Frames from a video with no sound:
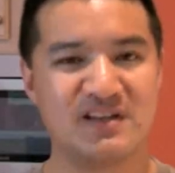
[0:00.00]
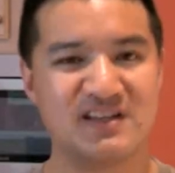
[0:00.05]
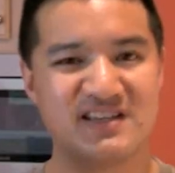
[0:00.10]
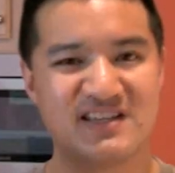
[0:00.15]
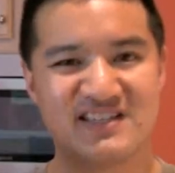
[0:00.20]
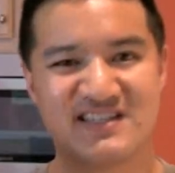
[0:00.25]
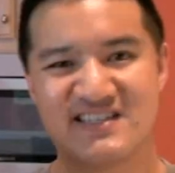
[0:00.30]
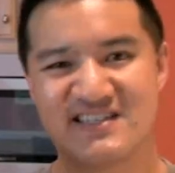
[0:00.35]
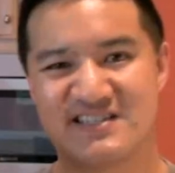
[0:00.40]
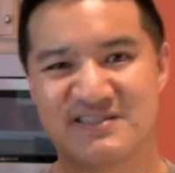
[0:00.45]

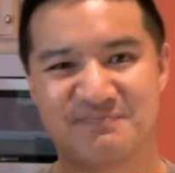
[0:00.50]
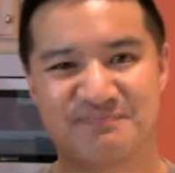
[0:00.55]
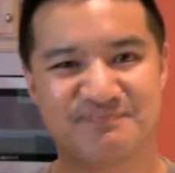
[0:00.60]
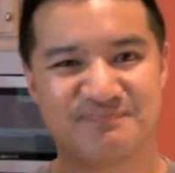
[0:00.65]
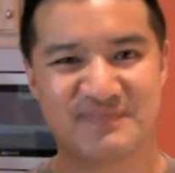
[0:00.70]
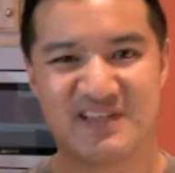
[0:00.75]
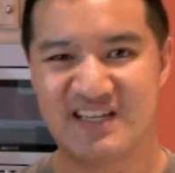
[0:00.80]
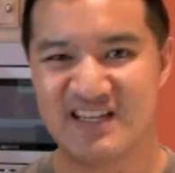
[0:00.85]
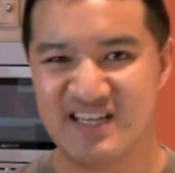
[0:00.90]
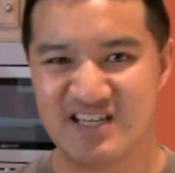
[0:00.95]

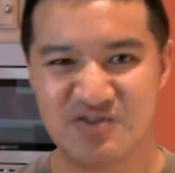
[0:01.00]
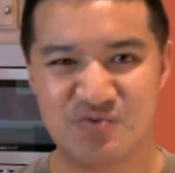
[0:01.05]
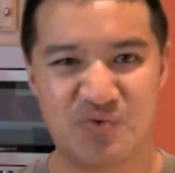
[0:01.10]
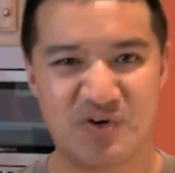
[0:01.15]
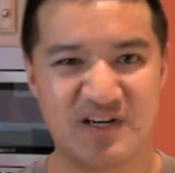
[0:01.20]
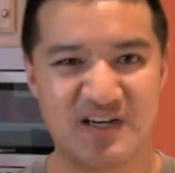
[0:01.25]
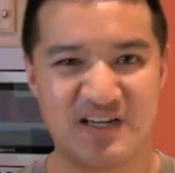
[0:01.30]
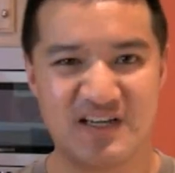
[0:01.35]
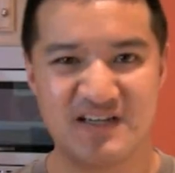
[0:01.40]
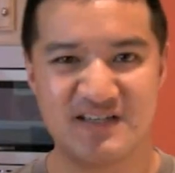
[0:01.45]
It is
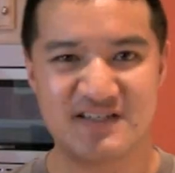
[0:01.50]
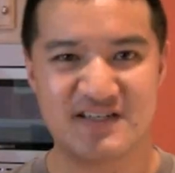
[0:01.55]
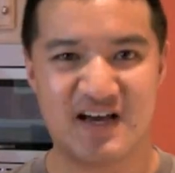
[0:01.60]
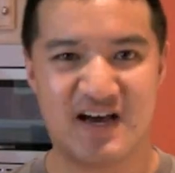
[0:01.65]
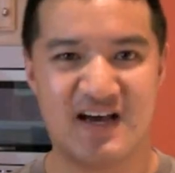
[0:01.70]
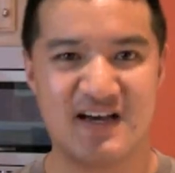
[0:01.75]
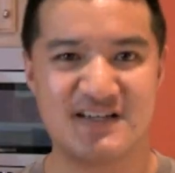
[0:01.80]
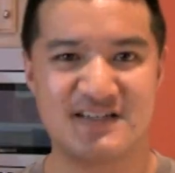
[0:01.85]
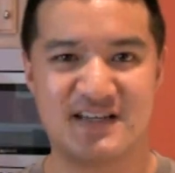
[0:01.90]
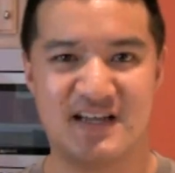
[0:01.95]
what it is,
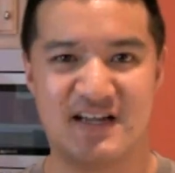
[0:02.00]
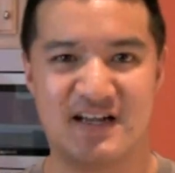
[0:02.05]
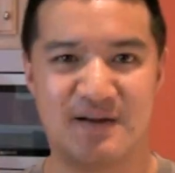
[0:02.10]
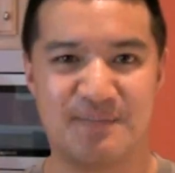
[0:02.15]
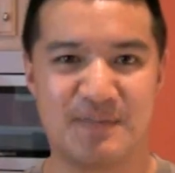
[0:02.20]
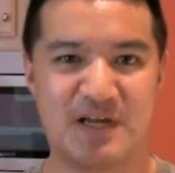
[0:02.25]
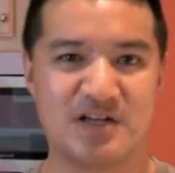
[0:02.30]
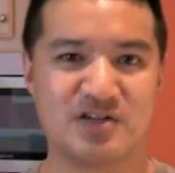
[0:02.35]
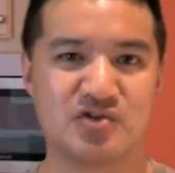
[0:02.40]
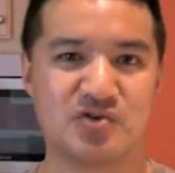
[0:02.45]
guys, and
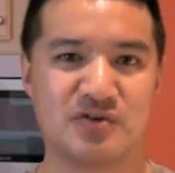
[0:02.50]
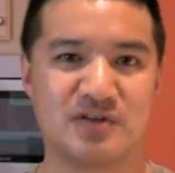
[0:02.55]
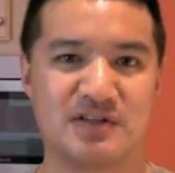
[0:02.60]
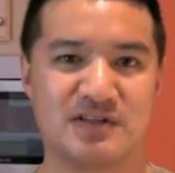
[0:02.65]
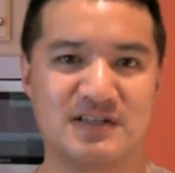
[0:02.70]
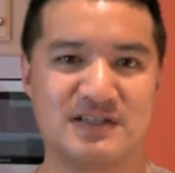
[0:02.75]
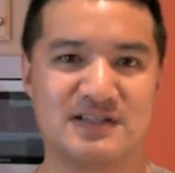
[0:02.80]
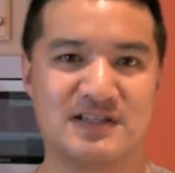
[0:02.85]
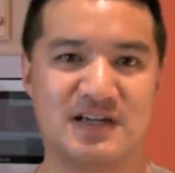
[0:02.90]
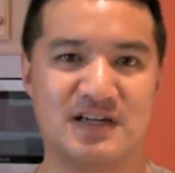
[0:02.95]
I'm not sure that
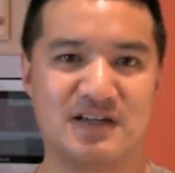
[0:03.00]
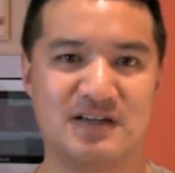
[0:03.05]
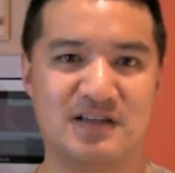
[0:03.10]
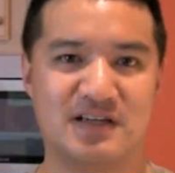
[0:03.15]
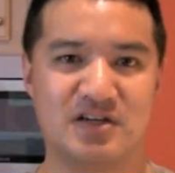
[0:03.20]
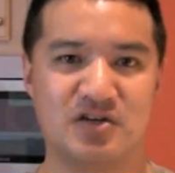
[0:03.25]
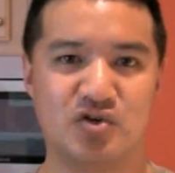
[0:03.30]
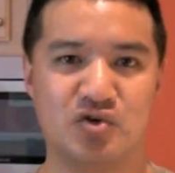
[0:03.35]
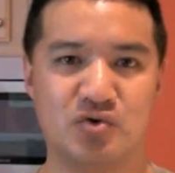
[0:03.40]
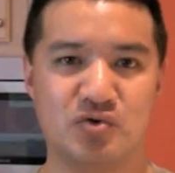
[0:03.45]
this is
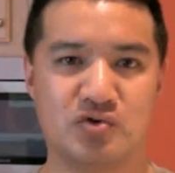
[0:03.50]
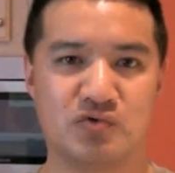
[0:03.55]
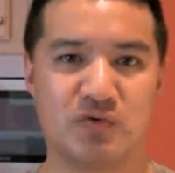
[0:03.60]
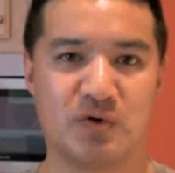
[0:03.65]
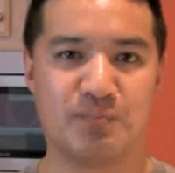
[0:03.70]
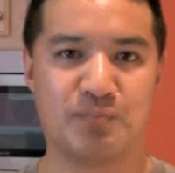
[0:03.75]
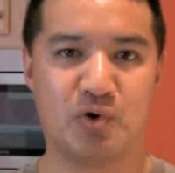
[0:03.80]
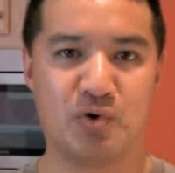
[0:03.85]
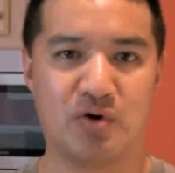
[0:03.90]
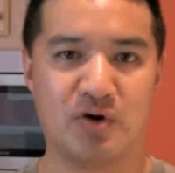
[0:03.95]
anything new to
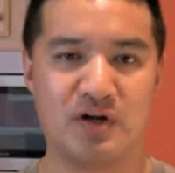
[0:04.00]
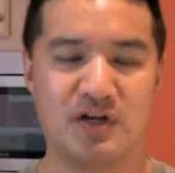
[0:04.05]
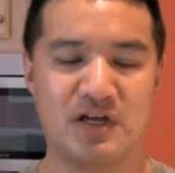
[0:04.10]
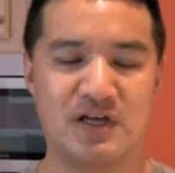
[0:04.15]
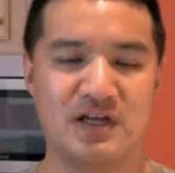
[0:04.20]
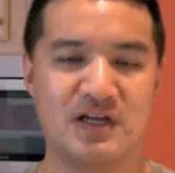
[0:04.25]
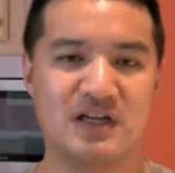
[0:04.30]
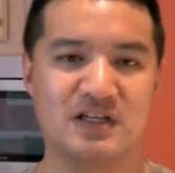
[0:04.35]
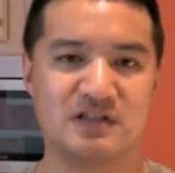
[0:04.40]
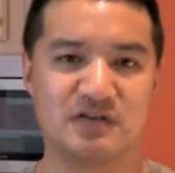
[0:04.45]
report.
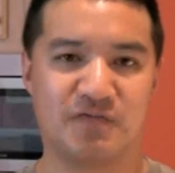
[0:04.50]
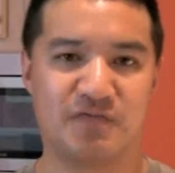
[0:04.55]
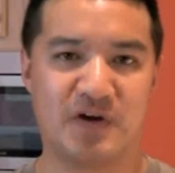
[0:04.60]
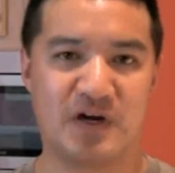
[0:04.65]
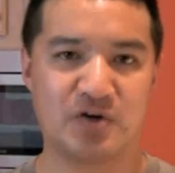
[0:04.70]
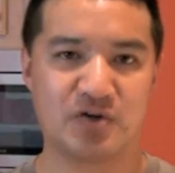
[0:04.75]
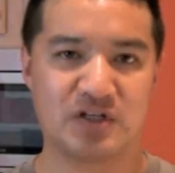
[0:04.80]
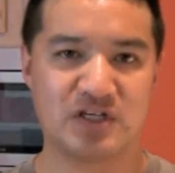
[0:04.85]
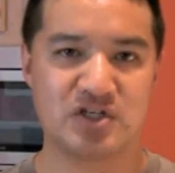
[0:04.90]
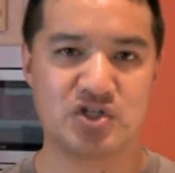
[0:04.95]
It's
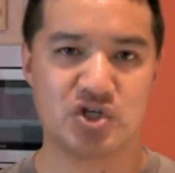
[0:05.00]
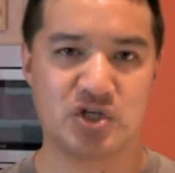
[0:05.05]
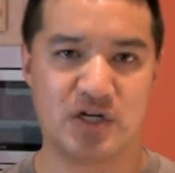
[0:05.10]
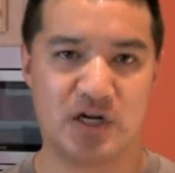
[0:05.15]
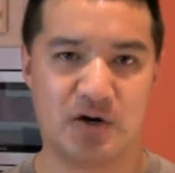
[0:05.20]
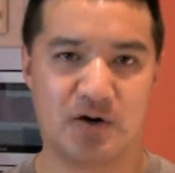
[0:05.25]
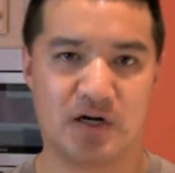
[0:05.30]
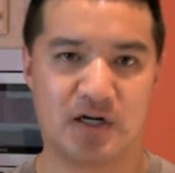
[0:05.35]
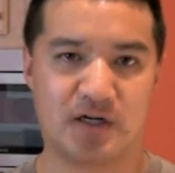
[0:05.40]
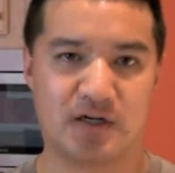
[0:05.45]
fairly
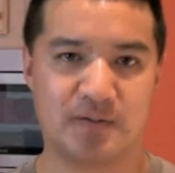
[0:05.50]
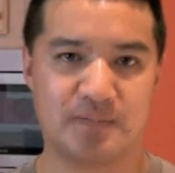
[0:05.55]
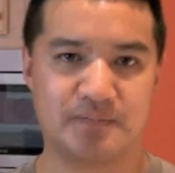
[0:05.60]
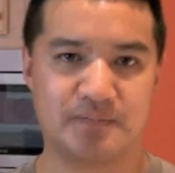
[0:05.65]
generic.